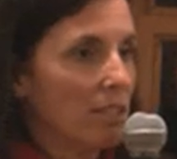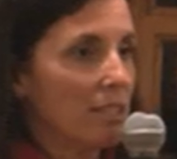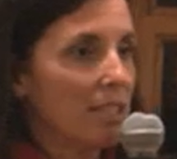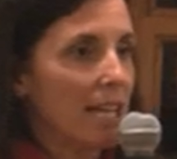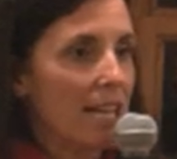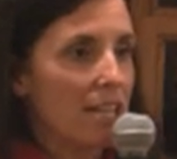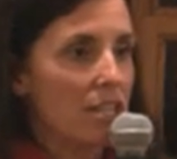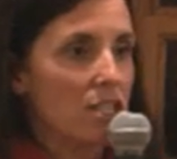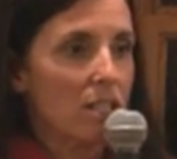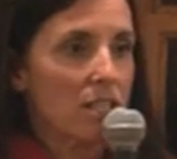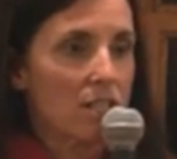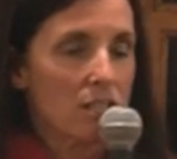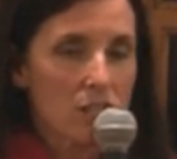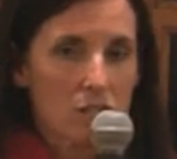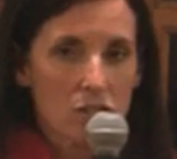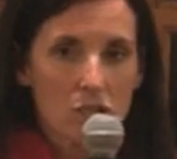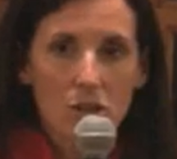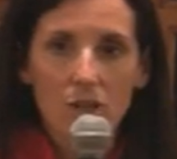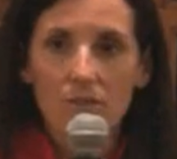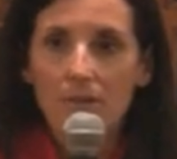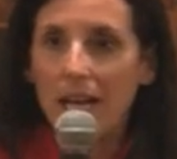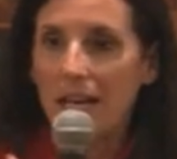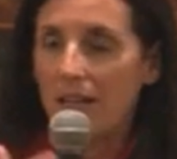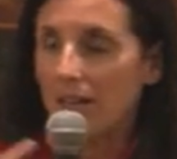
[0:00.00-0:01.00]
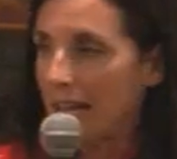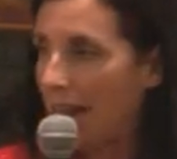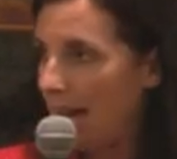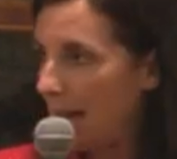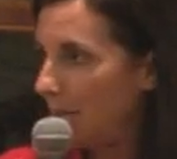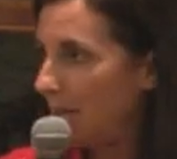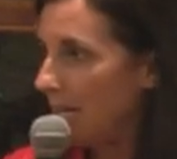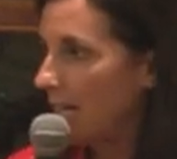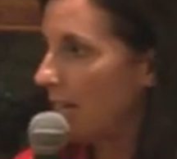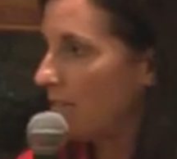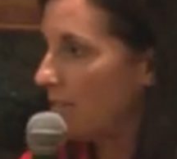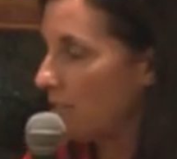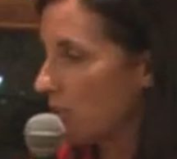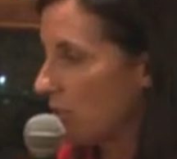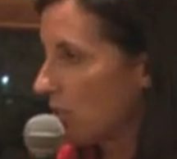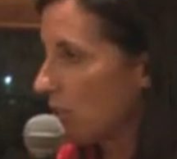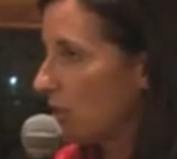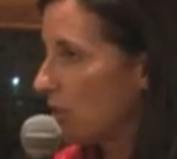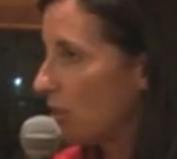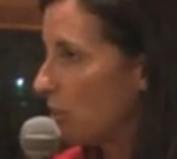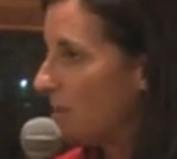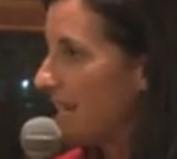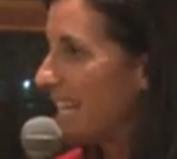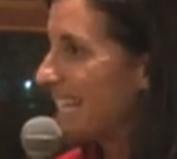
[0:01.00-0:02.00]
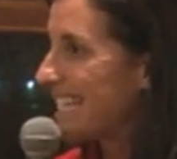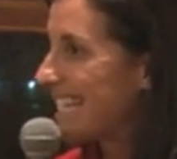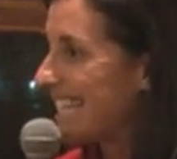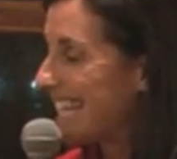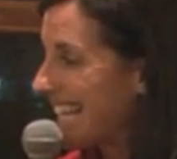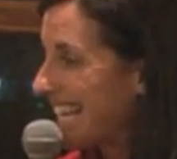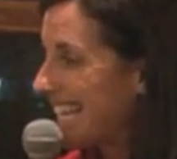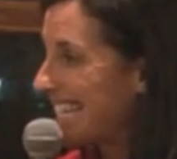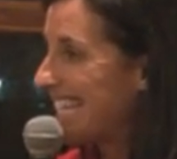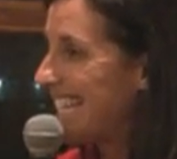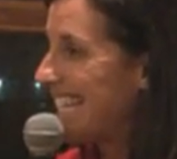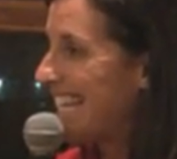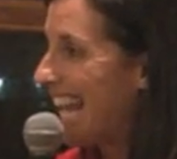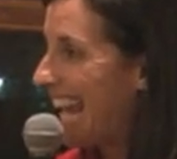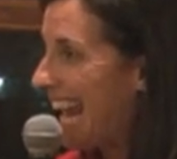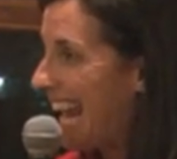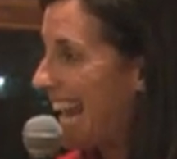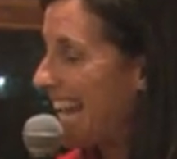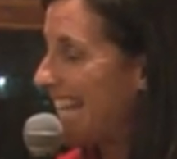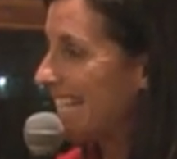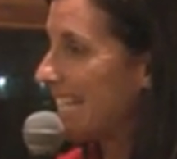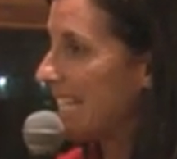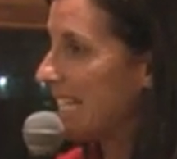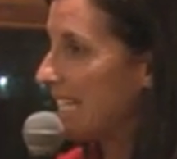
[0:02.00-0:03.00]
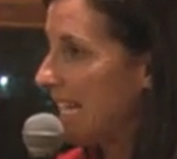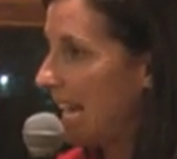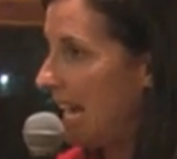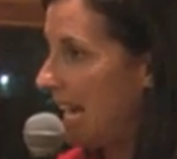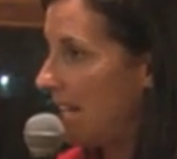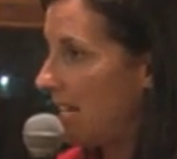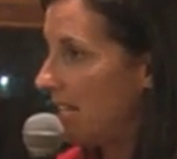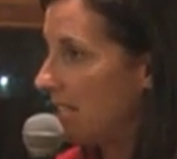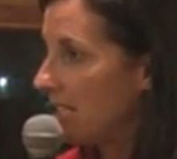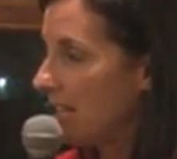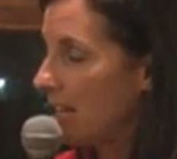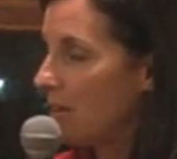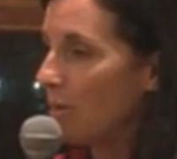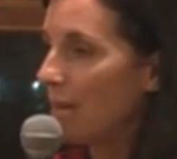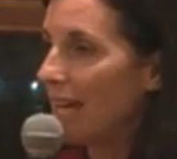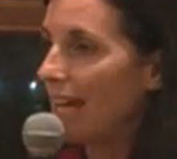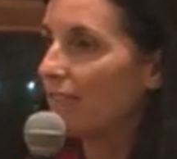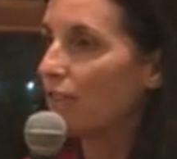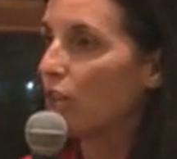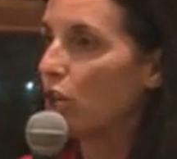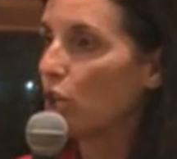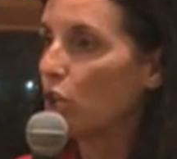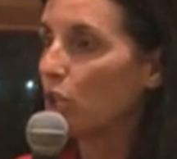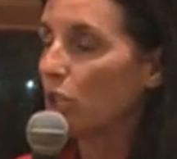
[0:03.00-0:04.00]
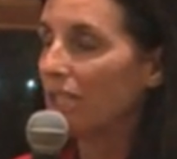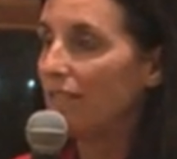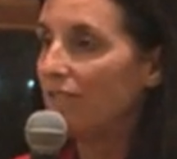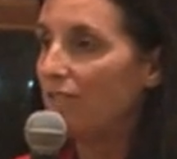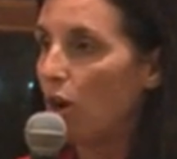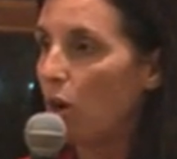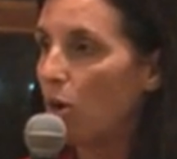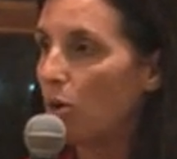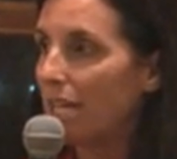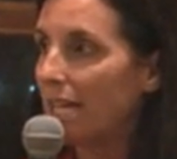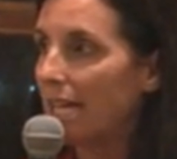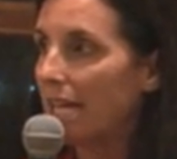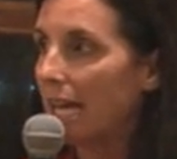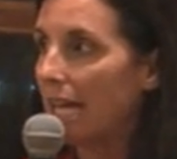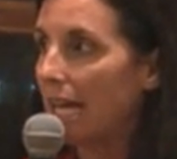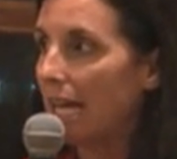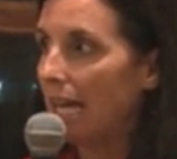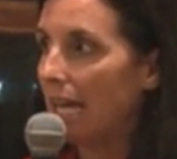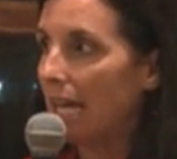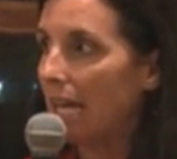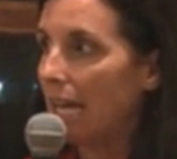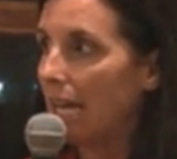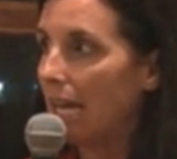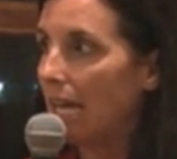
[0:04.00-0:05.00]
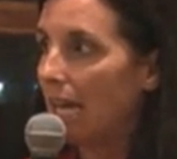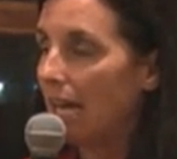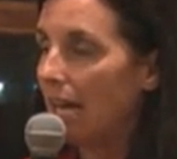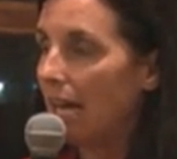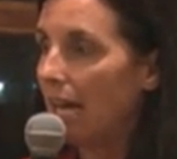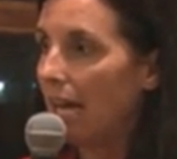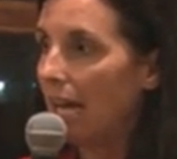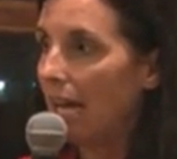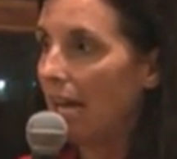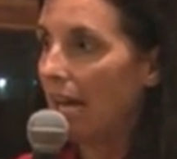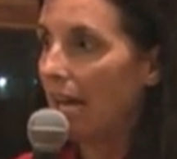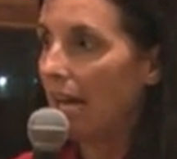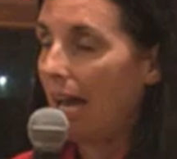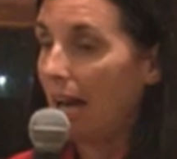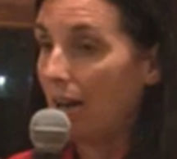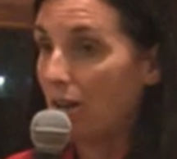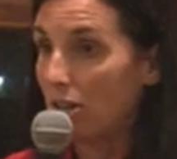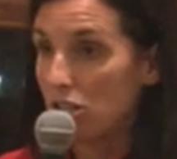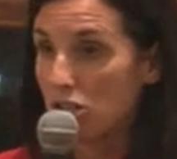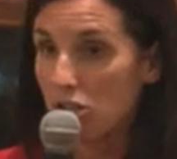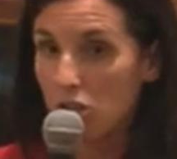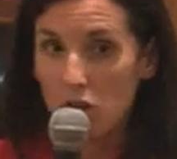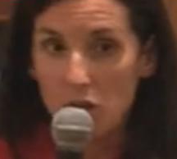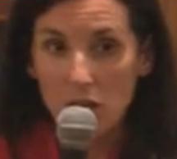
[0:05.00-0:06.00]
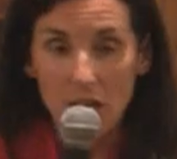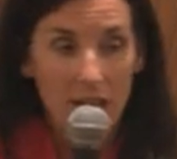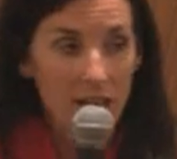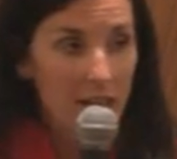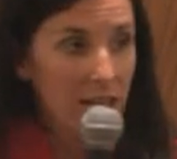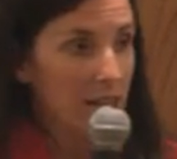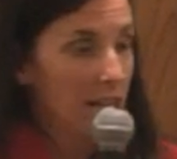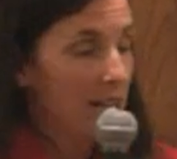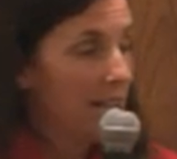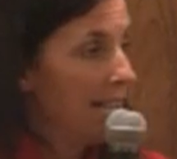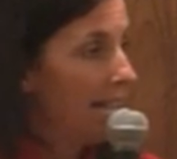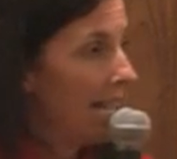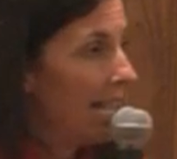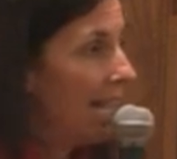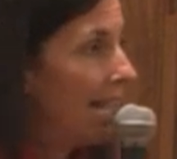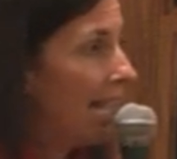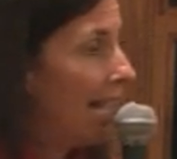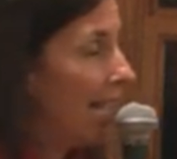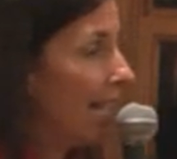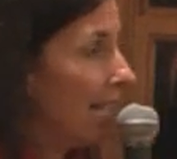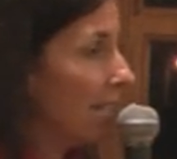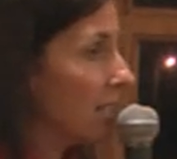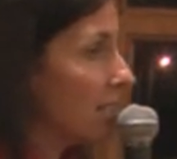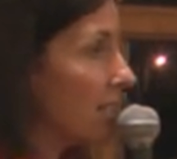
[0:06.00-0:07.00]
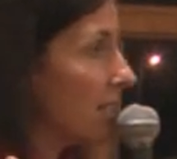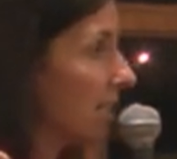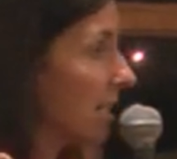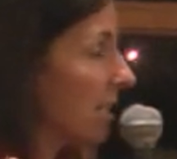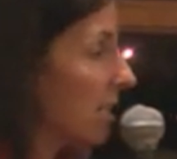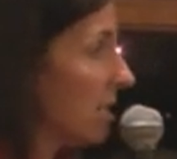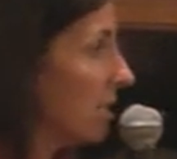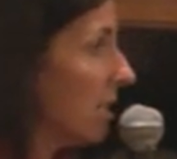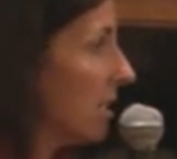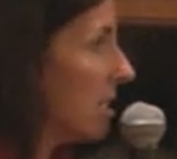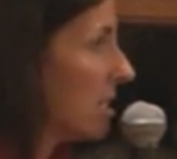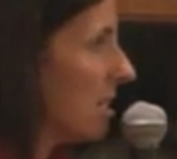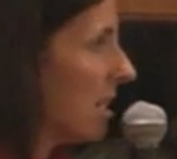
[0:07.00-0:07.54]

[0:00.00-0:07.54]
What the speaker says: election to serve out Gabby Gifford's term. 68 days. And we have early voting in Arizona, and 60 to